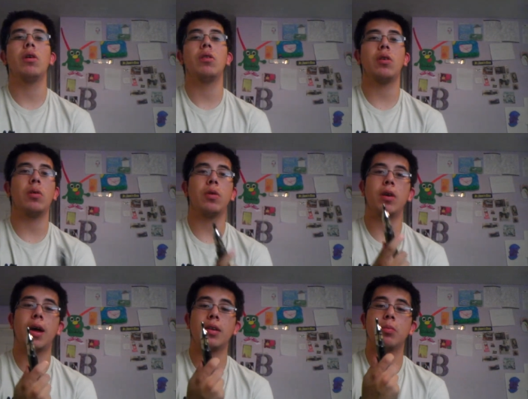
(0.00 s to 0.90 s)
So you
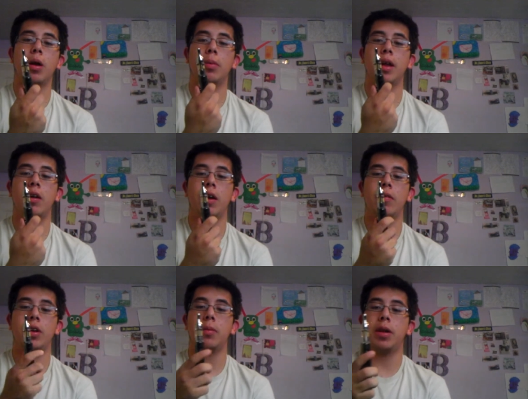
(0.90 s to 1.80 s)
guys can probably hear it
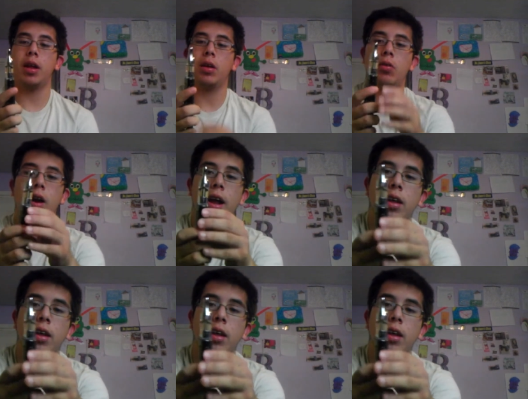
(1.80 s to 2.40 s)
every time I take a drag.